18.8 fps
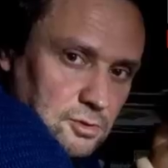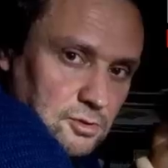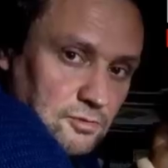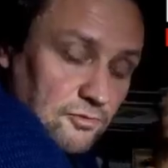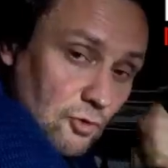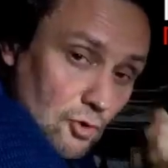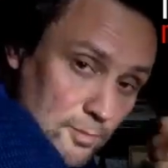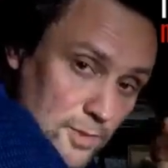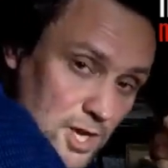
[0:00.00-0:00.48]

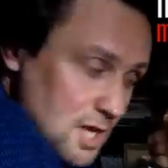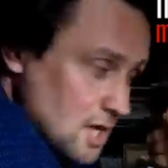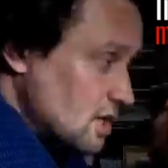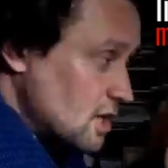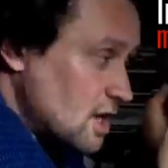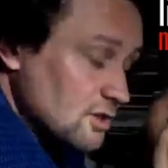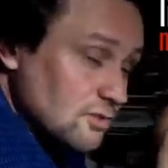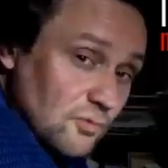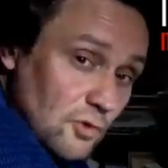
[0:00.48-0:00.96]
For me
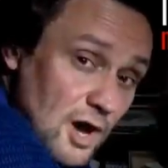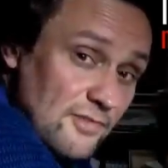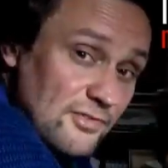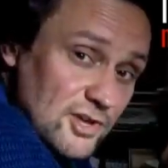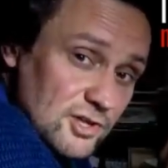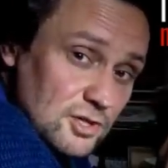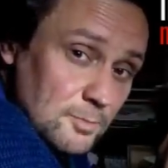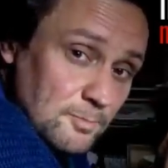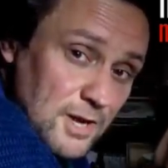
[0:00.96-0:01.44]
and for
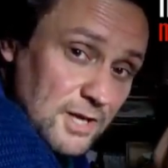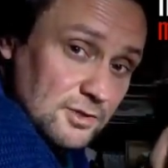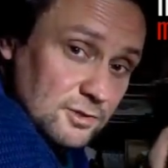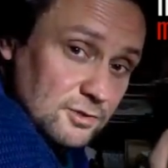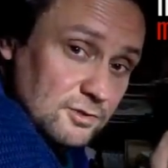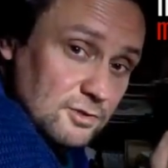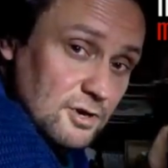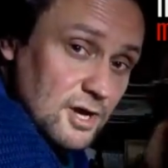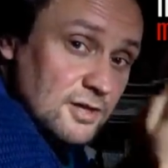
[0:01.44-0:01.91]
other
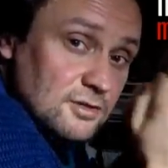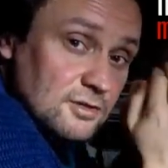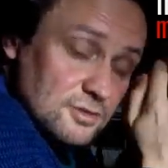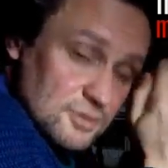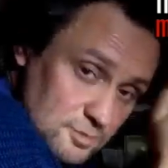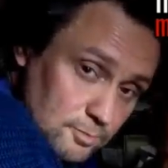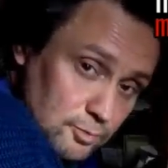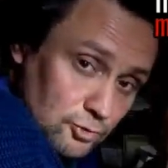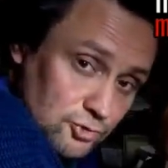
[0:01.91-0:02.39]
independent creators,
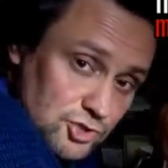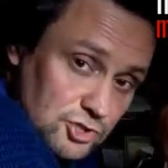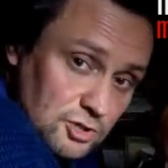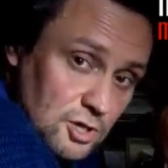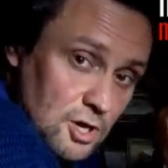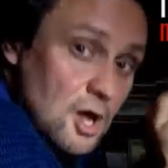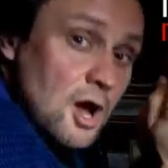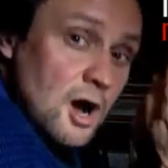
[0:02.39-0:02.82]
it is bullshit.